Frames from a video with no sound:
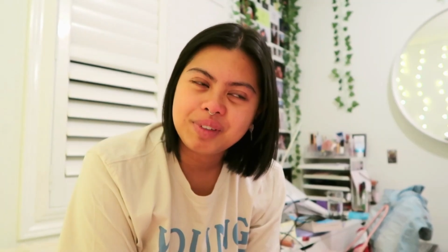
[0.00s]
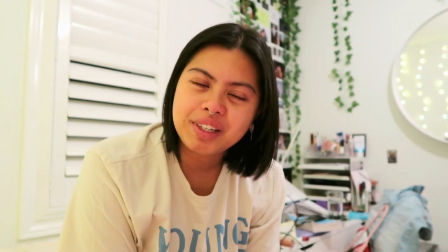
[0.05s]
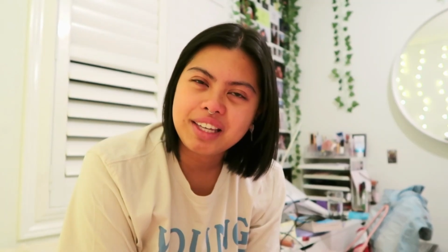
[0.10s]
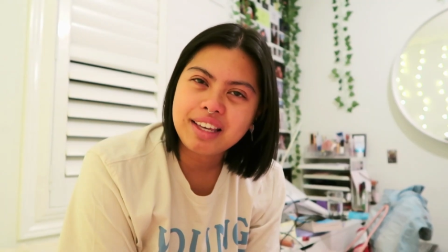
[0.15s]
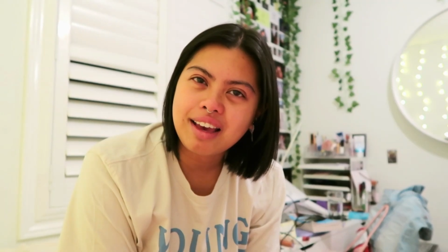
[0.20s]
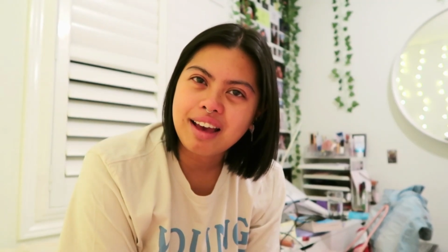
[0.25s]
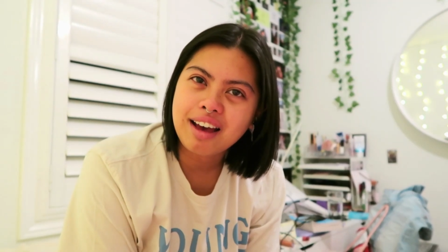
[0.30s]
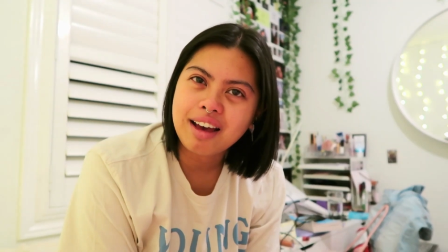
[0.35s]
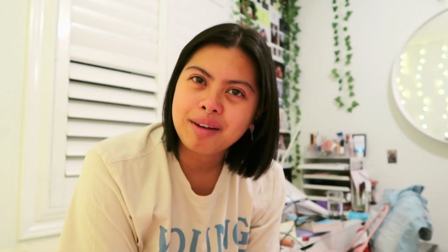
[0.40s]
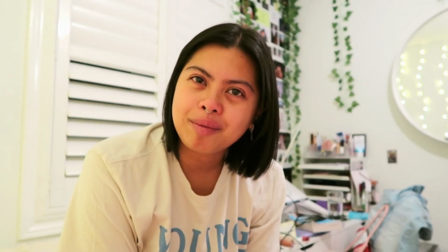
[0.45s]
But
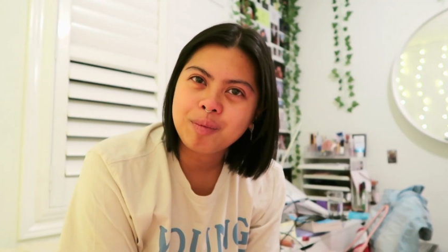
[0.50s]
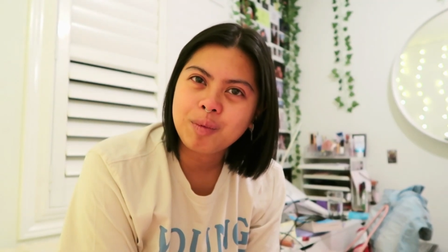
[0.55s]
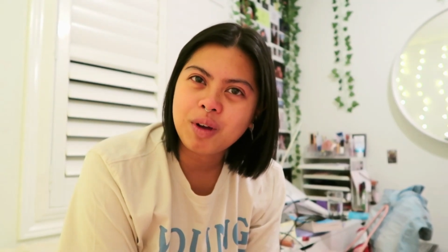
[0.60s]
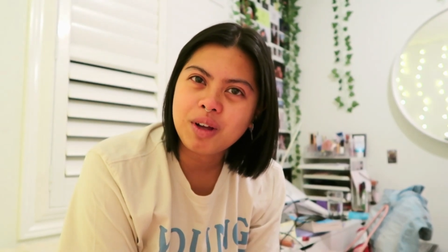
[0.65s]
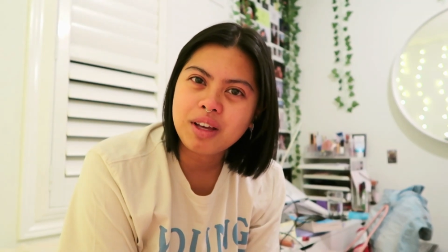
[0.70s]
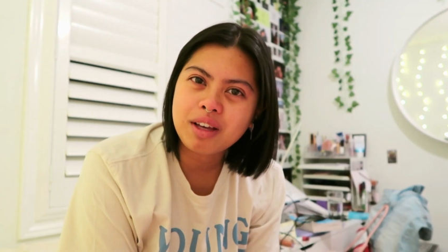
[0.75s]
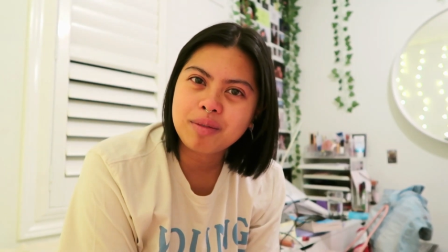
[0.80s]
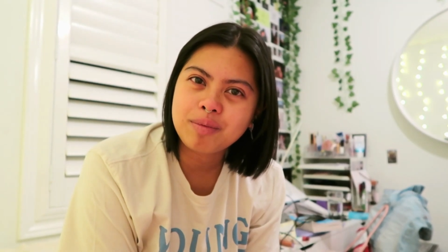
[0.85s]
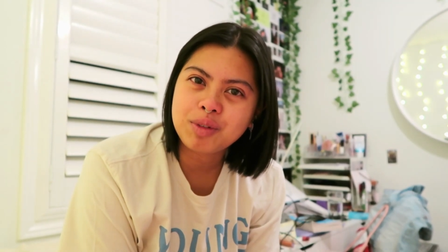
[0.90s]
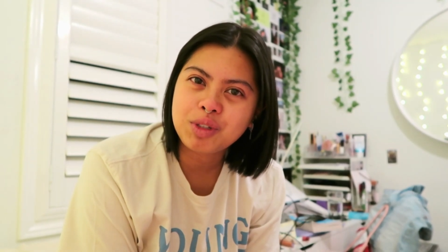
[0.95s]
yeah,
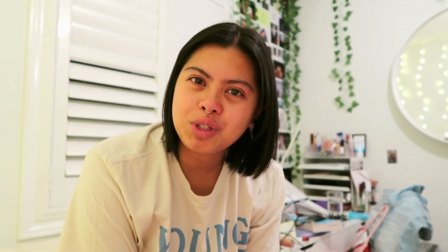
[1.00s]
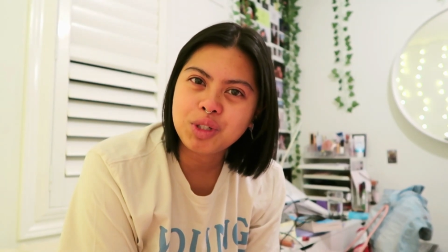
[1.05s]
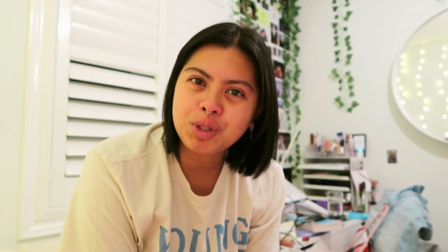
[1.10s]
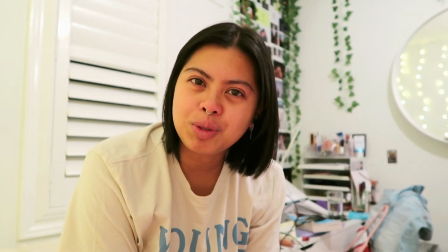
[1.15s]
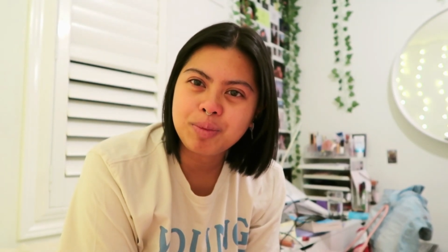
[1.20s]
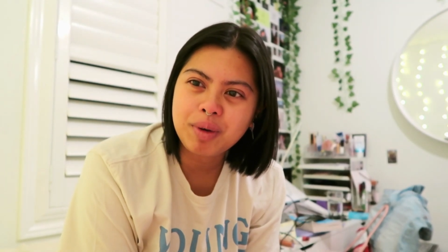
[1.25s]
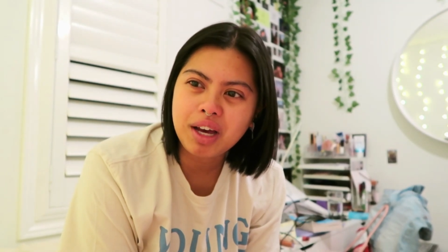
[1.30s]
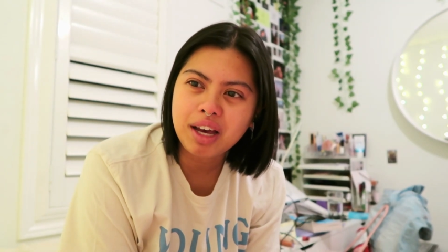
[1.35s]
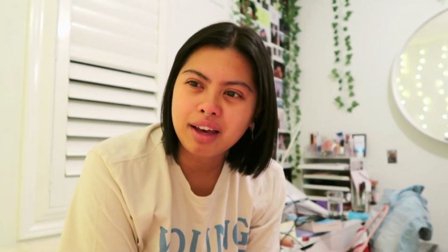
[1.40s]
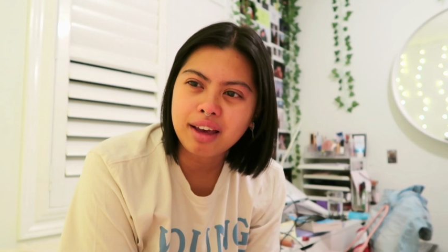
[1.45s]
welcome
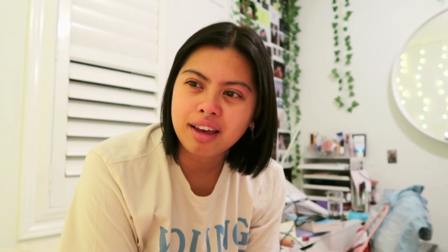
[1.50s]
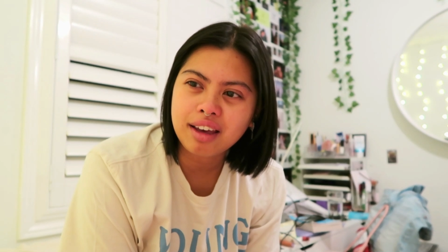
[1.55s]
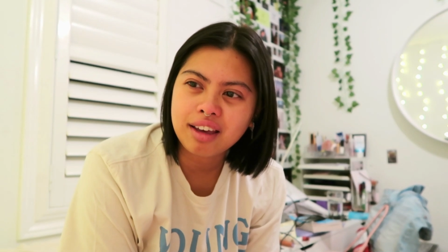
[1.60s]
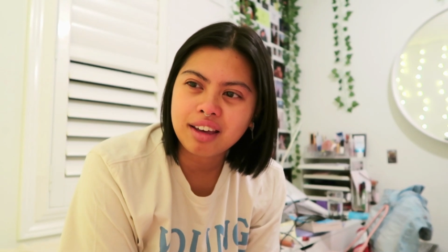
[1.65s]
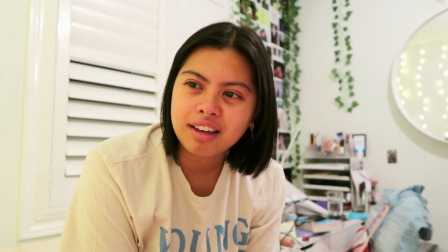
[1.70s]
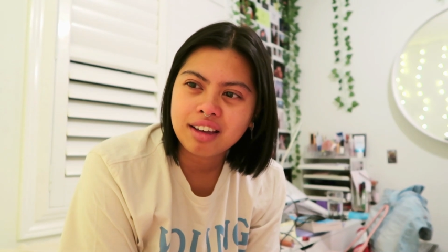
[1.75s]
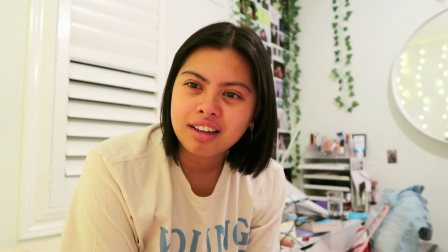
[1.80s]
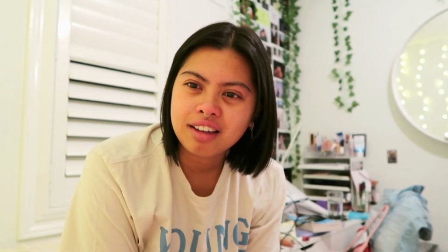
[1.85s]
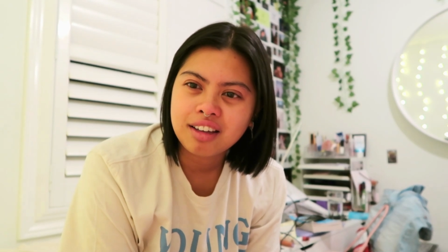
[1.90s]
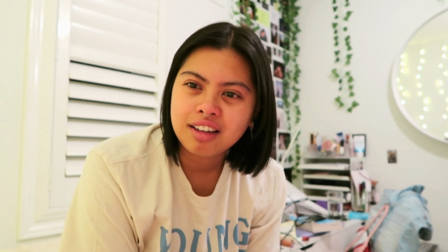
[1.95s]
to
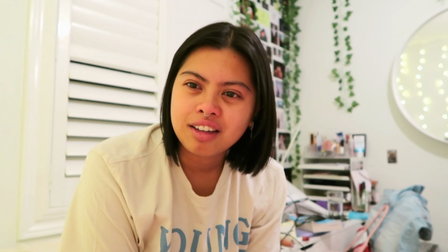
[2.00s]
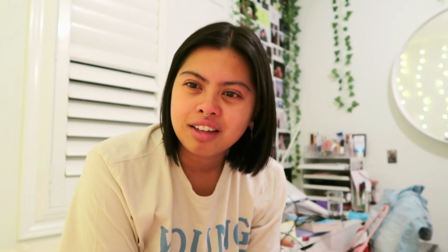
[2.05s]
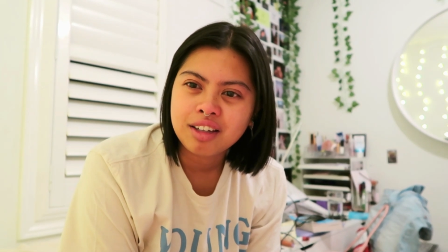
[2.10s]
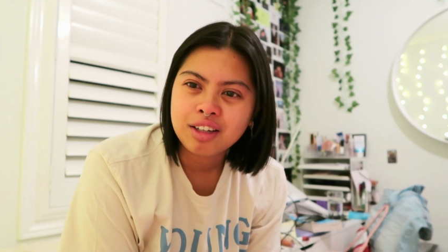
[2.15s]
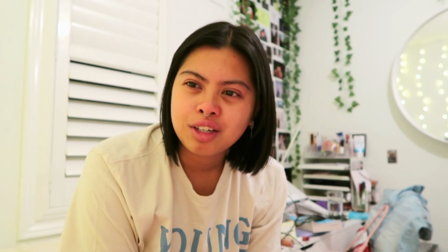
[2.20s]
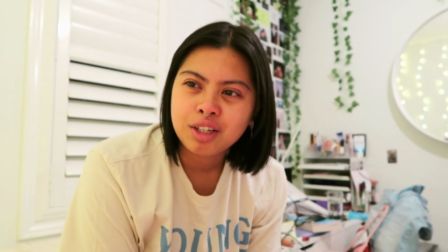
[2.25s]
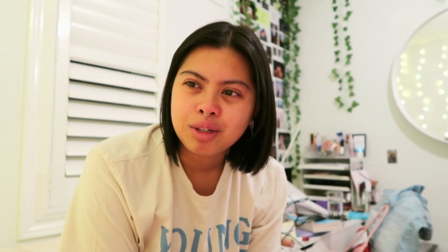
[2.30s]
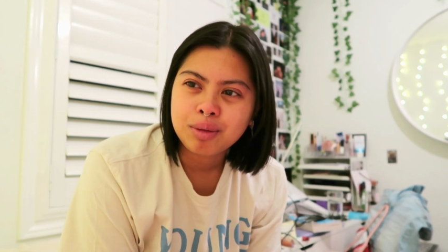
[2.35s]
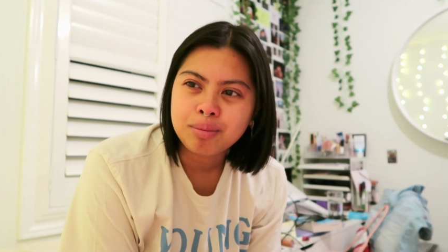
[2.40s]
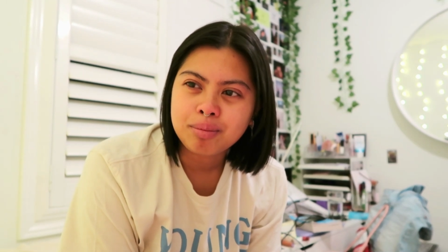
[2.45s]
my,
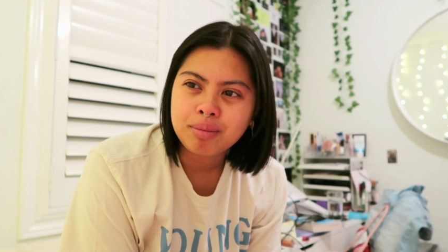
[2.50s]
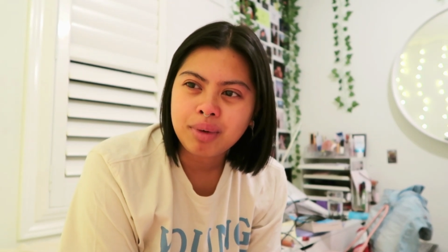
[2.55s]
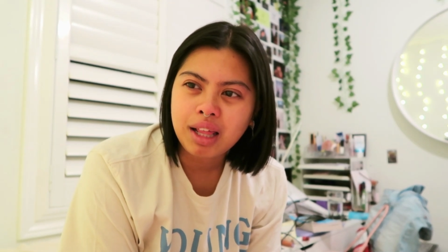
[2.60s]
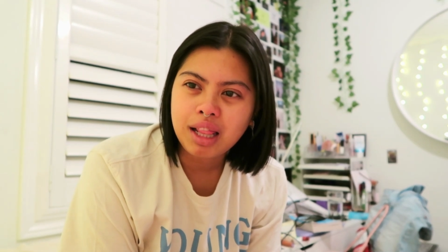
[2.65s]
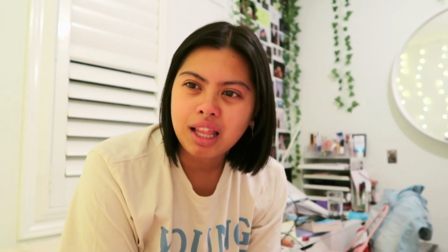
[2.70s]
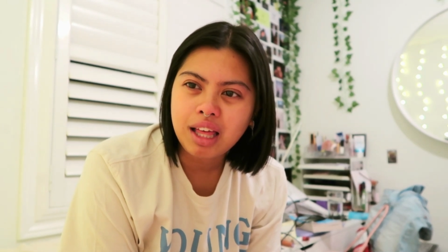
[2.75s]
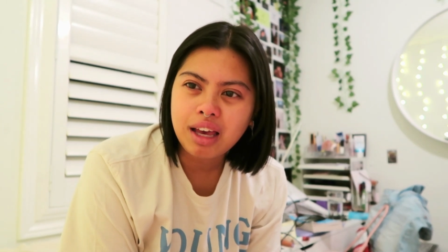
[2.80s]
my